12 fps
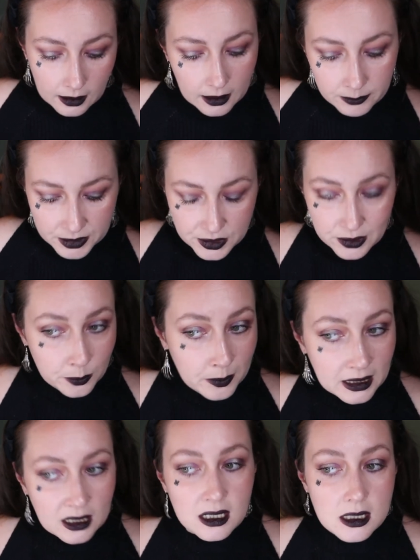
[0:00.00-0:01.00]
I'm
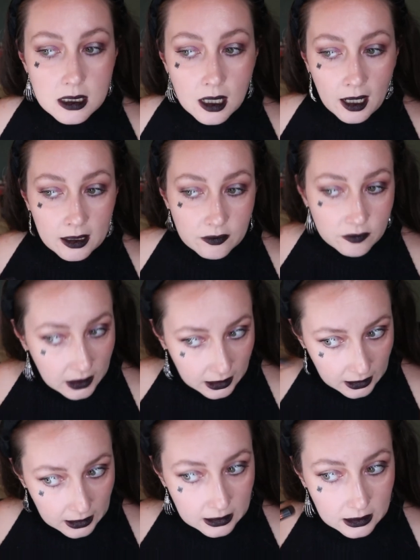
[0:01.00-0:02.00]
assuming it's kind of
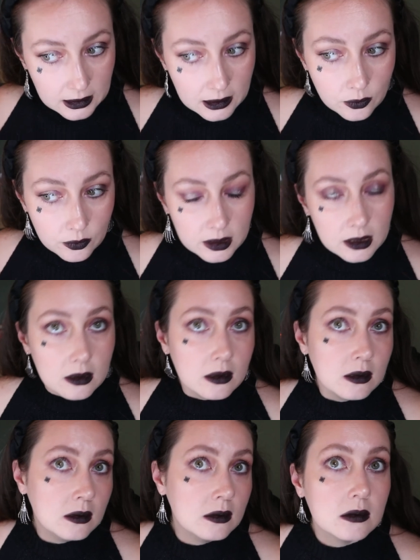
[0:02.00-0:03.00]
like a liquid
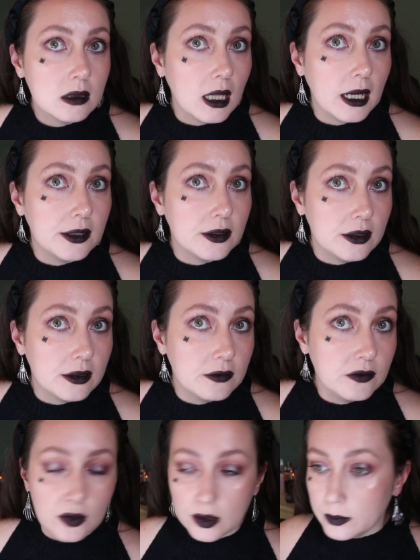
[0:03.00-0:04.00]
liner
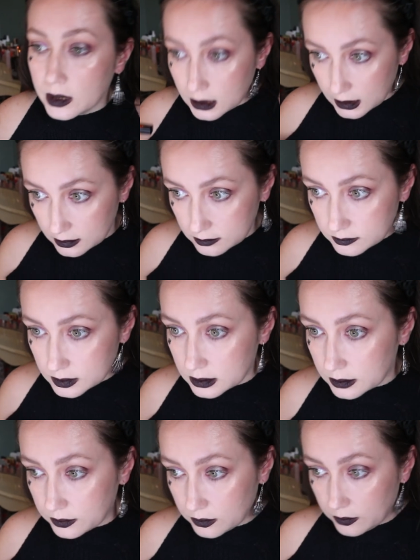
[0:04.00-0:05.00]
formula,
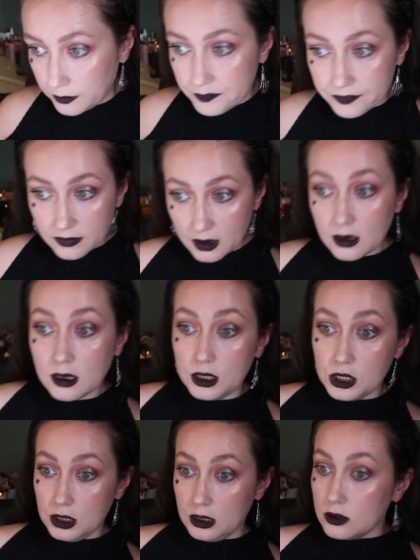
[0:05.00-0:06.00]
so it
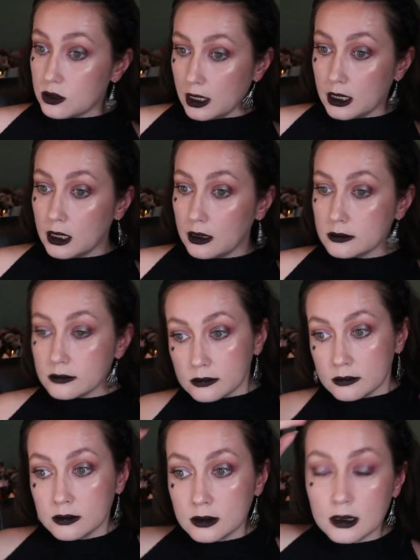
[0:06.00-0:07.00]
should dry down.
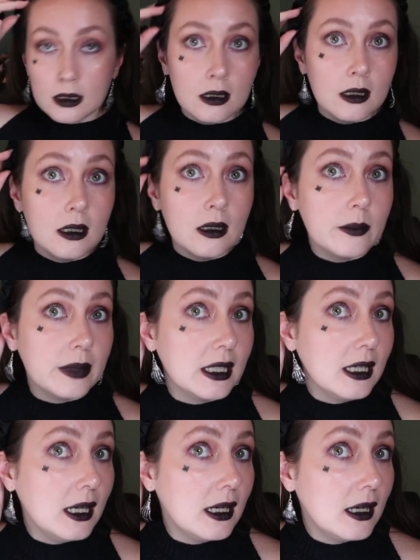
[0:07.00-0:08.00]
But
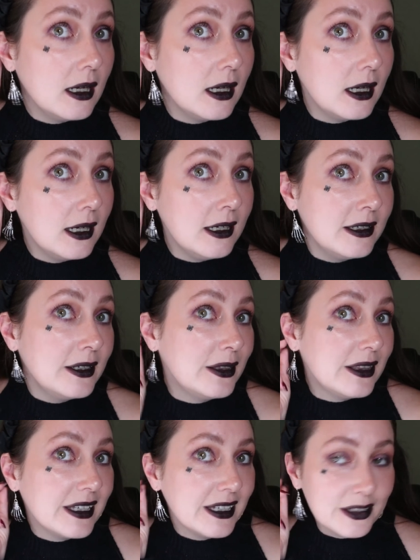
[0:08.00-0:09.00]
yeah, I
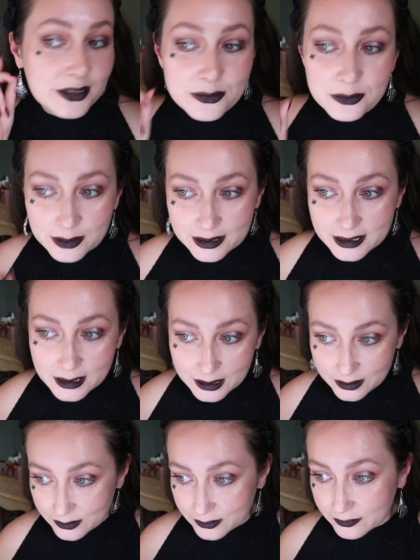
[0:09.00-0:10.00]
think it's really
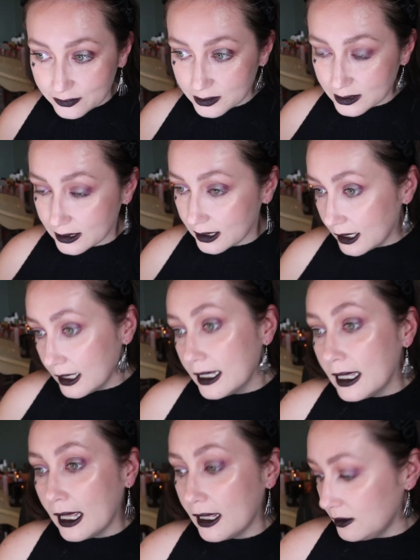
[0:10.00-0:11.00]
cute for
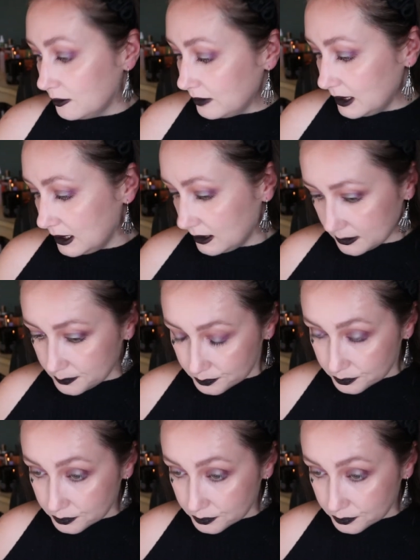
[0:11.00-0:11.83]
Halloween.